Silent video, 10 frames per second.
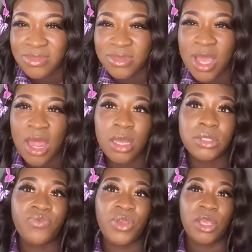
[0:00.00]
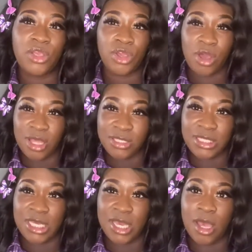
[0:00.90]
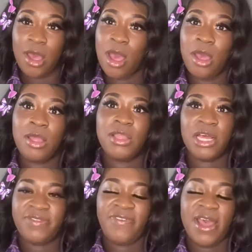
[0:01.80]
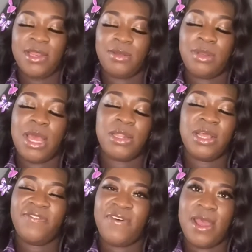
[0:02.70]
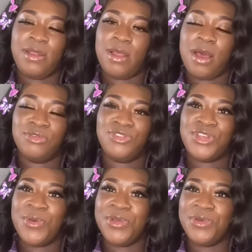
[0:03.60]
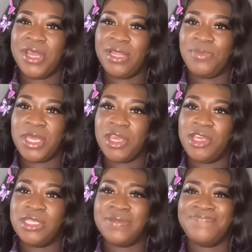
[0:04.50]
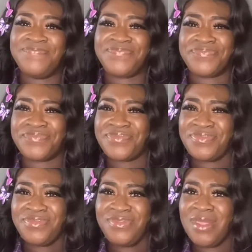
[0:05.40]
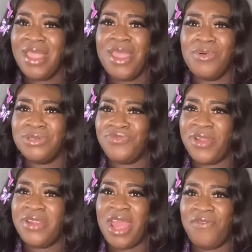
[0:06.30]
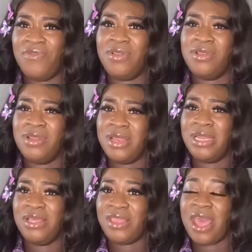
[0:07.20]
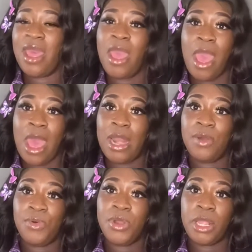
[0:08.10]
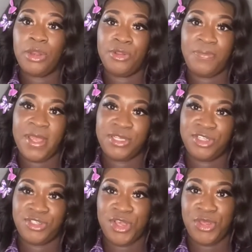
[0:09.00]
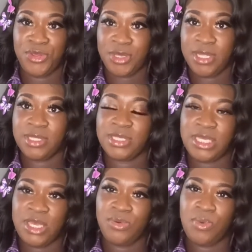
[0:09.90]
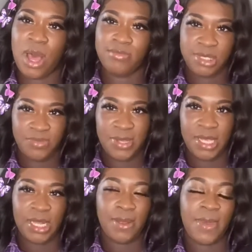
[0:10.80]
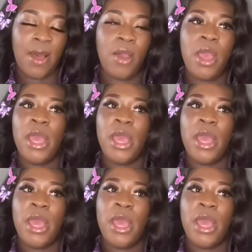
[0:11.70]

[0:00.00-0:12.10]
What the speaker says: And I was just thinking, you can't see it? That's fine. Like, that's fine. I was so annoyed because it was very evidently there. And I will include pictures so you can see what I'm speaking about.